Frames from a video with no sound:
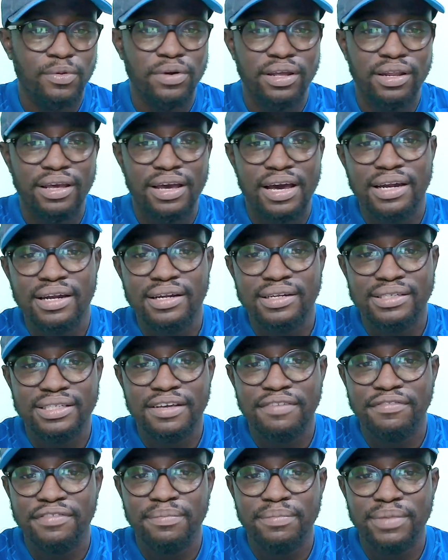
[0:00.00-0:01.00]
They added
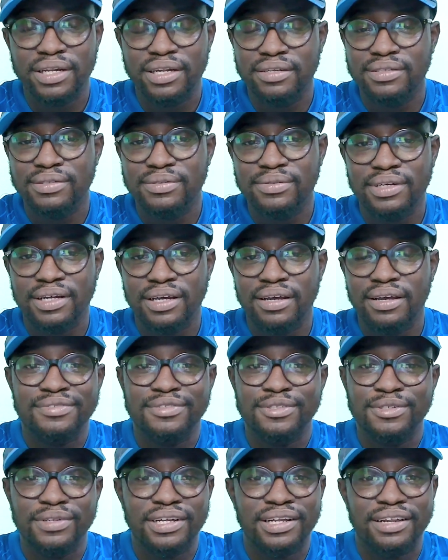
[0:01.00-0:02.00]
7 minutes to
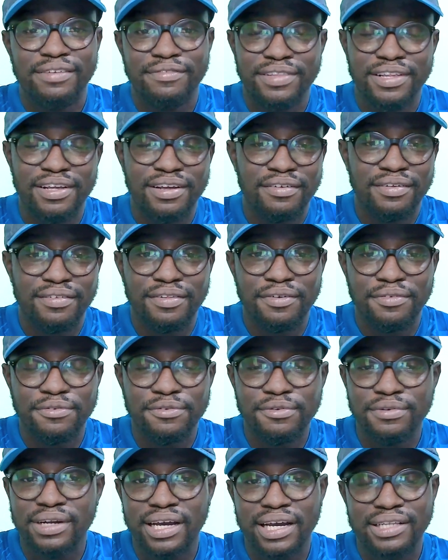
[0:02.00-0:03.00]
the
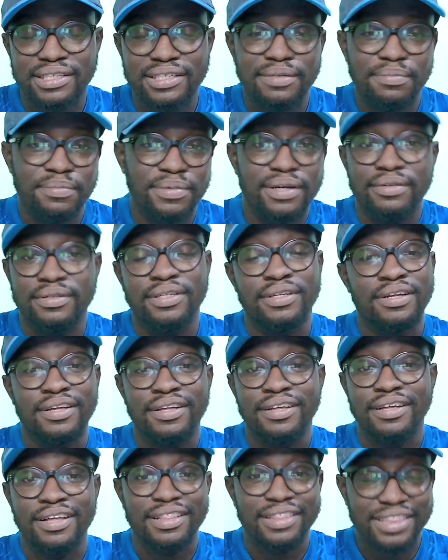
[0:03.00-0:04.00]
full 90, but
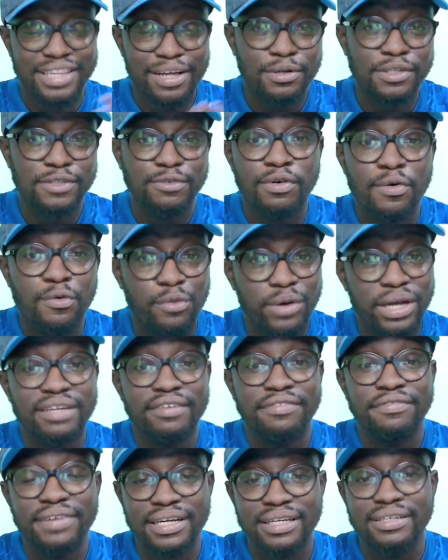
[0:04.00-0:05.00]
that was when we're
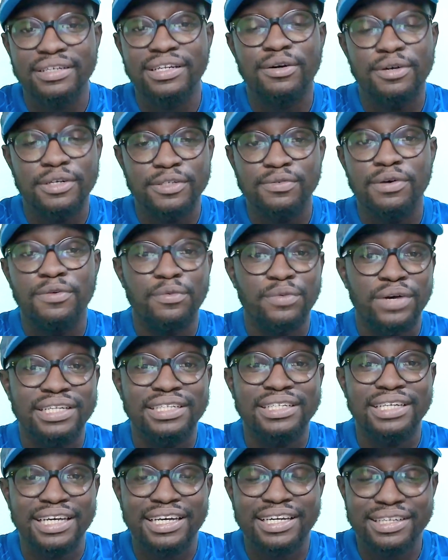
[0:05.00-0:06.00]
defending. That was when we're
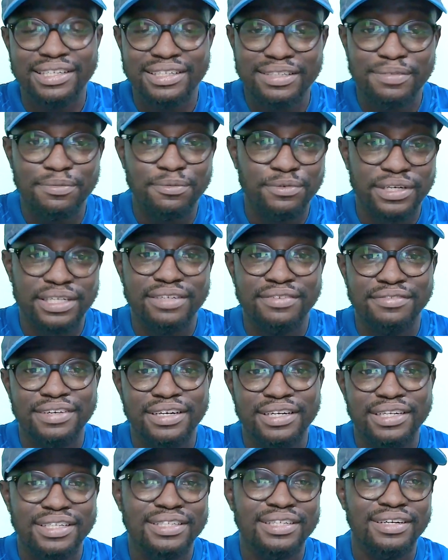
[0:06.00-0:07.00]
digging deep, we're
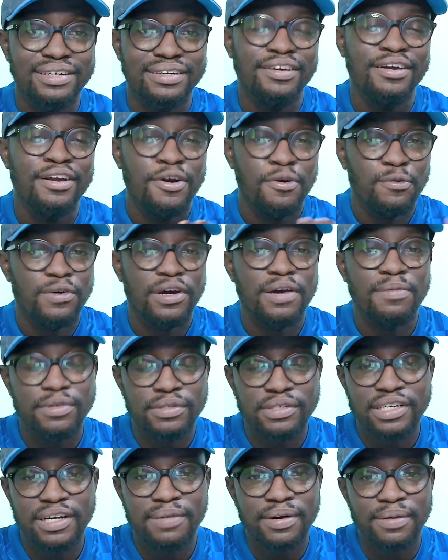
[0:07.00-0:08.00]
defending, and we're able
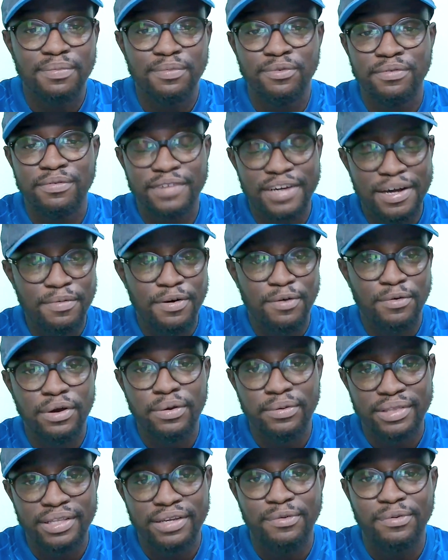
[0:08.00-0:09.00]
to come
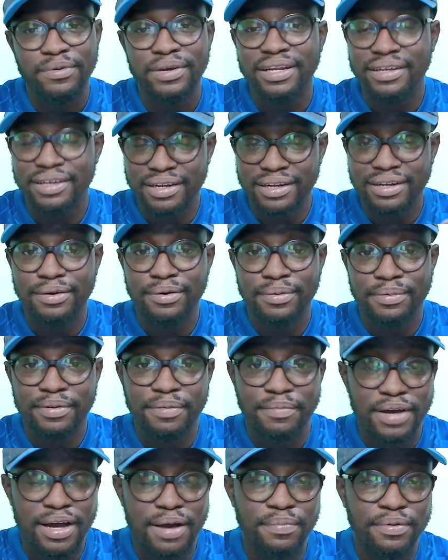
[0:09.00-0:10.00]
away with a win. And now
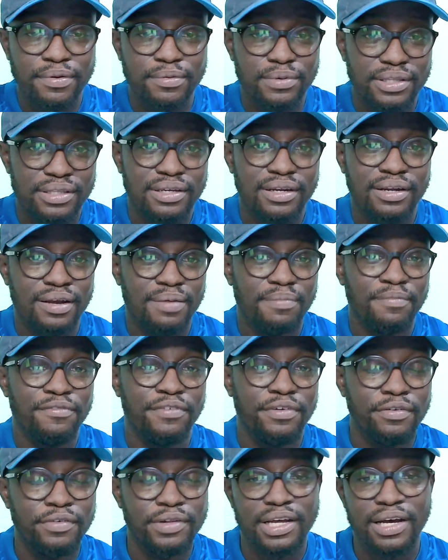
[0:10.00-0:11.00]
I'm happy with it. I'm
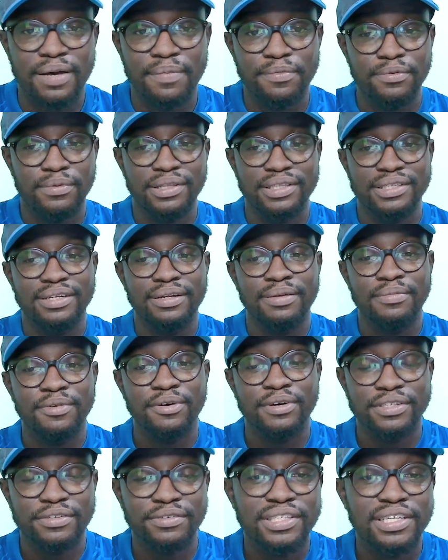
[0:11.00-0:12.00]
really happy with it,
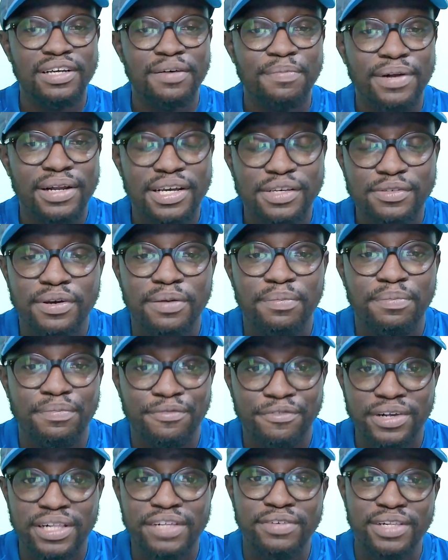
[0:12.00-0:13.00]
because Crystal Palace were
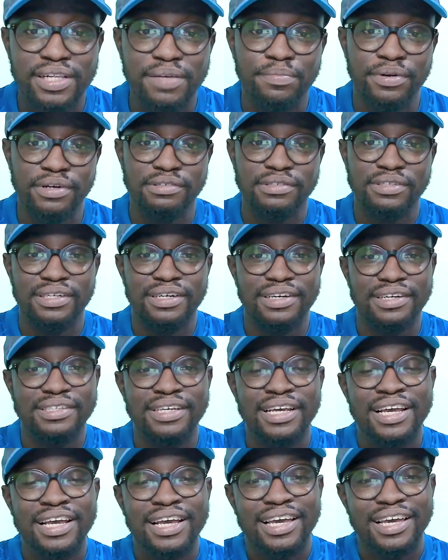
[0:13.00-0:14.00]
really, really pressuring
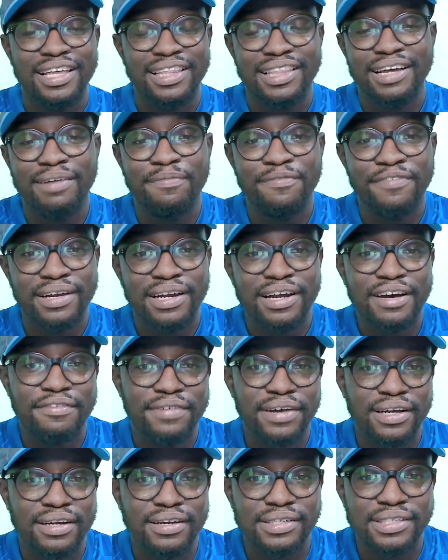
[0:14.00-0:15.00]
us in that
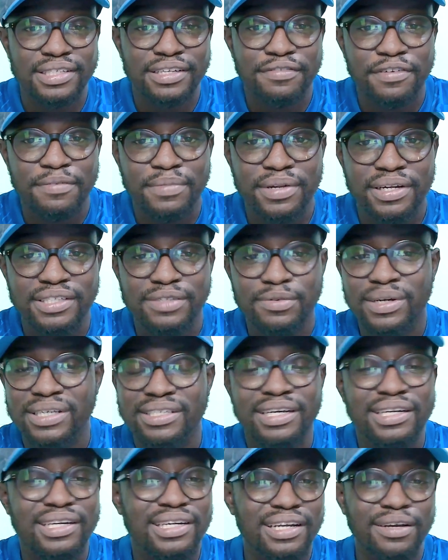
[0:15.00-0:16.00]
final 7 minutes. They were
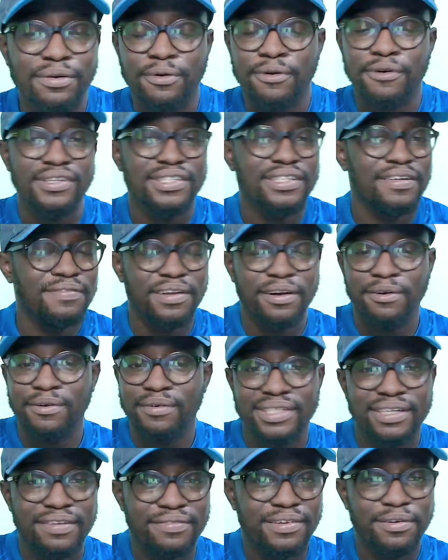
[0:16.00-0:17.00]
sending in cross after
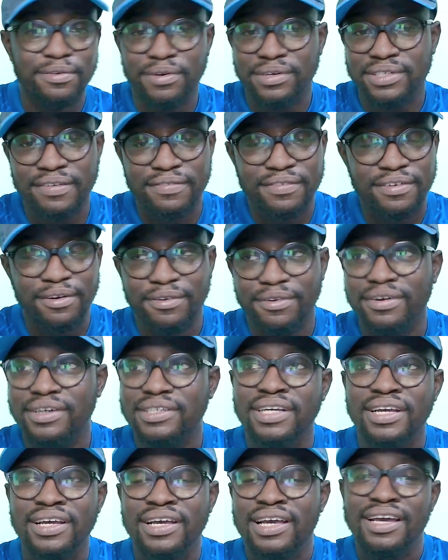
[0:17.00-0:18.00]
cross after cross after cross,
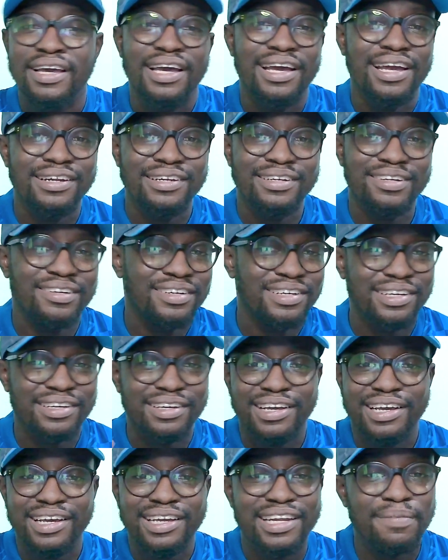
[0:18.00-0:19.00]
and
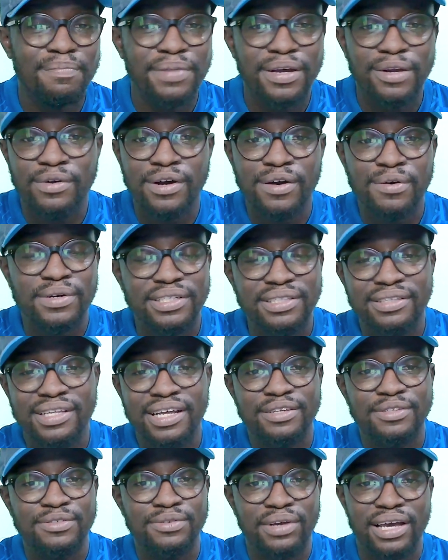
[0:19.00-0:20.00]
either Benoit was
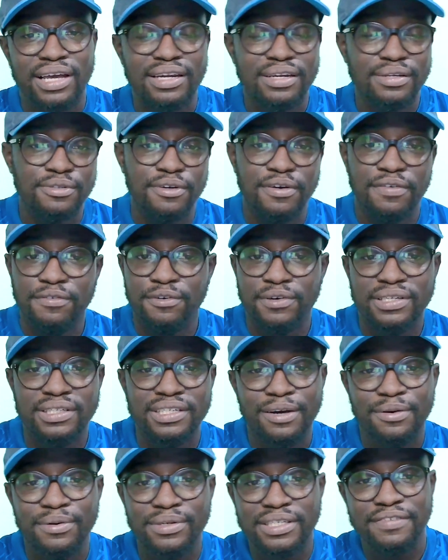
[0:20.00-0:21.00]
there to head it off or
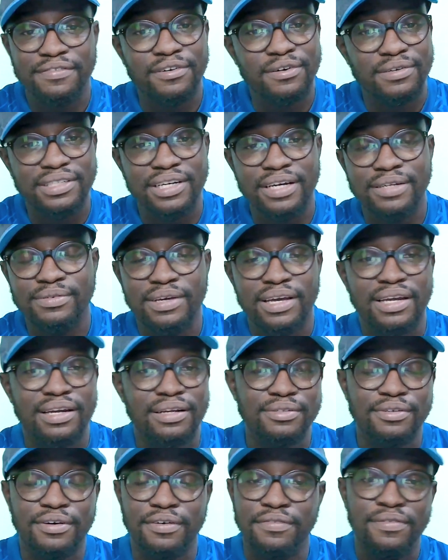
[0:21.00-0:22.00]
Thiago Silva was there to head
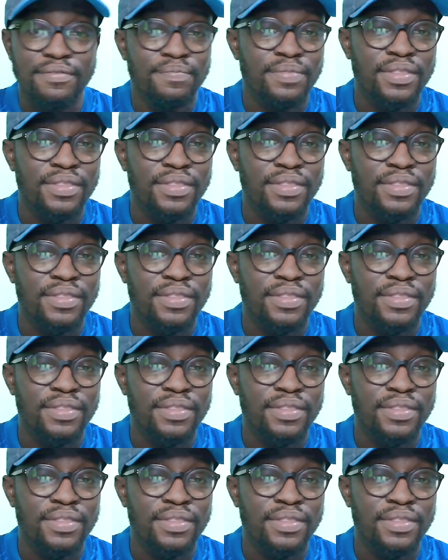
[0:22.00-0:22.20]
it off.